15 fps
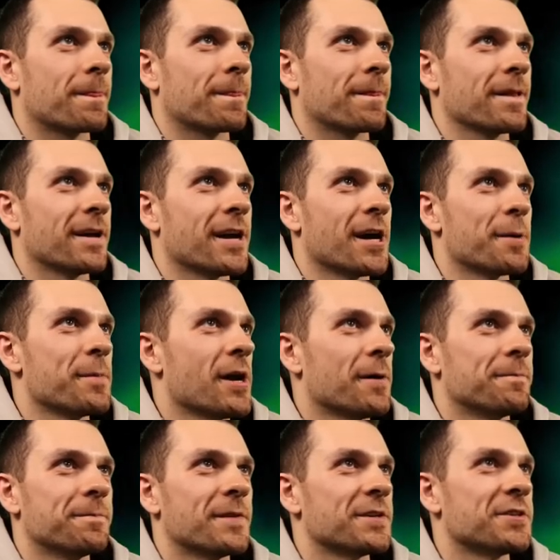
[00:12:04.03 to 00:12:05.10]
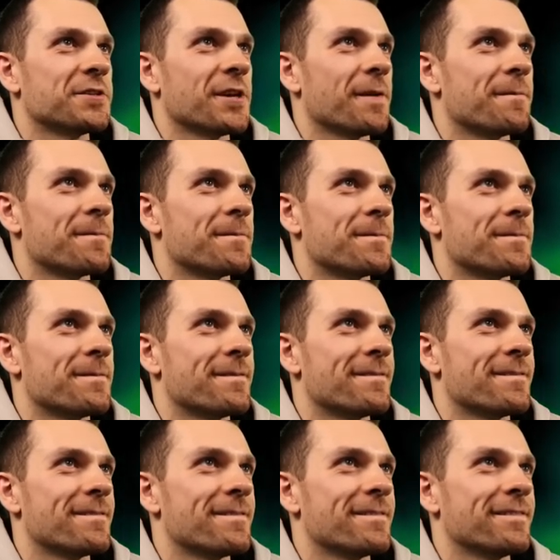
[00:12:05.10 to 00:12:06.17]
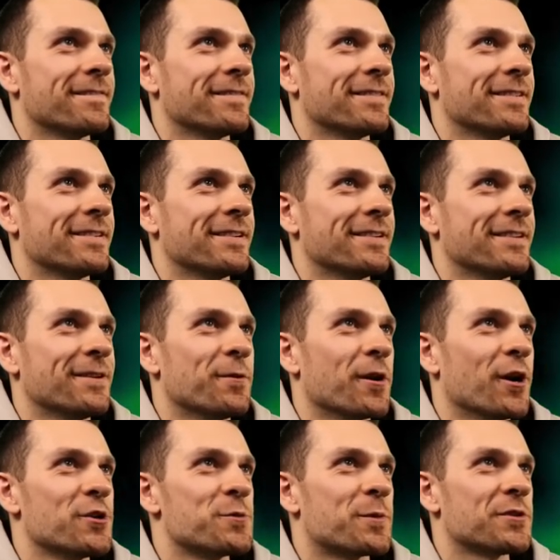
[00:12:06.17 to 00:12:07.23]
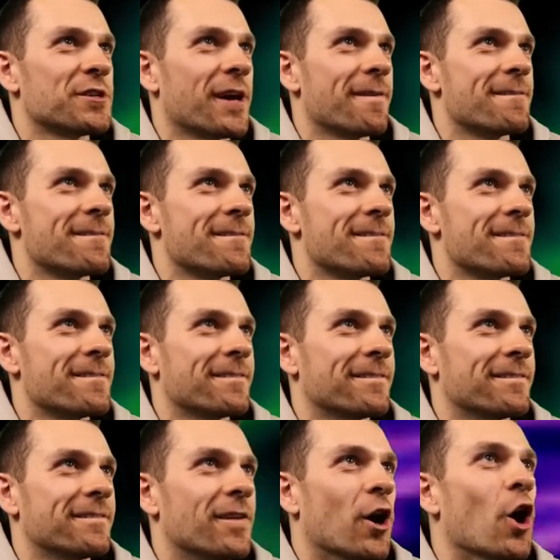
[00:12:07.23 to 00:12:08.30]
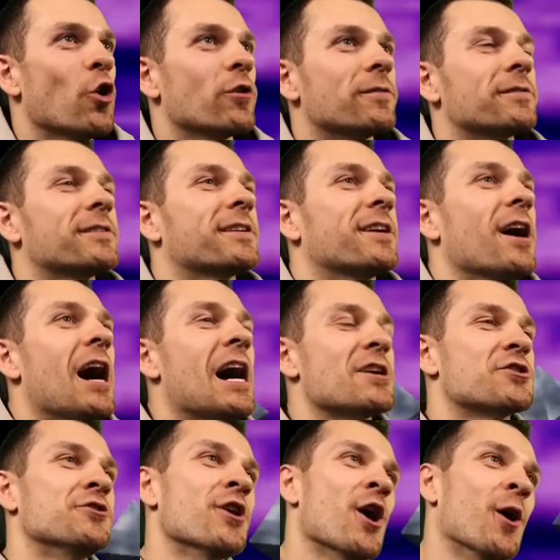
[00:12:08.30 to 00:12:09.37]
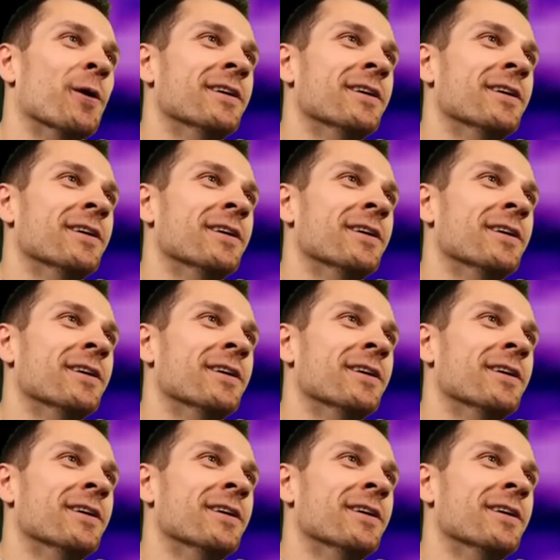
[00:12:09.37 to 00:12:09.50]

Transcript: I got him now. This is it. one hundred percent. Oh, gosh, no.